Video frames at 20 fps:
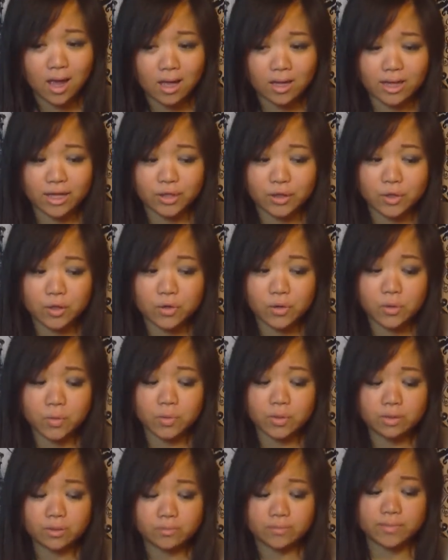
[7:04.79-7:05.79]
Like, there
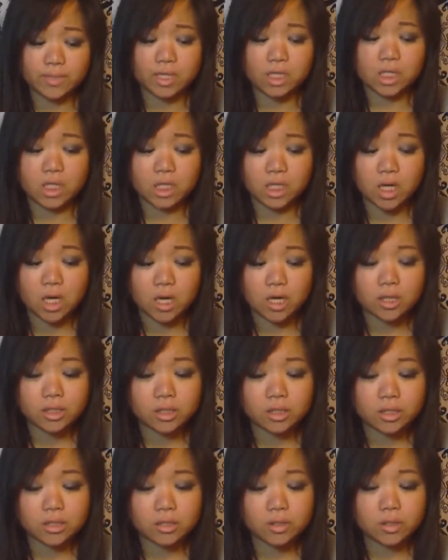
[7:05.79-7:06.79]
will be
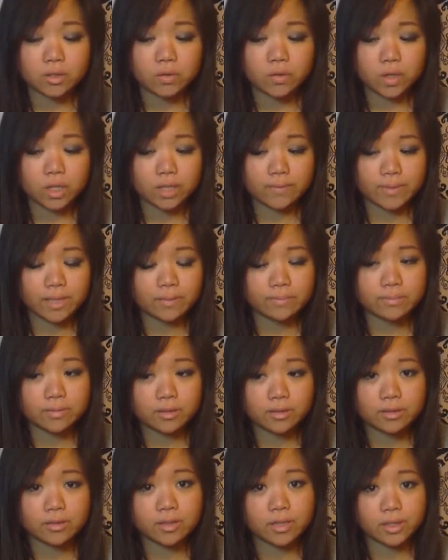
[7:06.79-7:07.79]
toilet
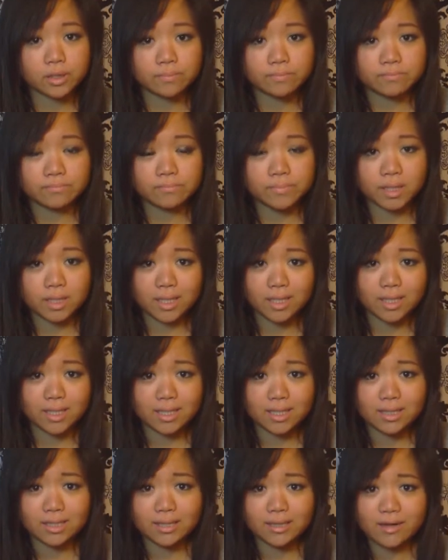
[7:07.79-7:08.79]
paper and
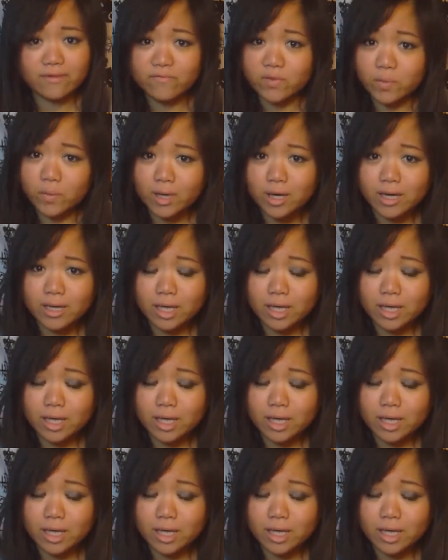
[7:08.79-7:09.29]
pee everywhere,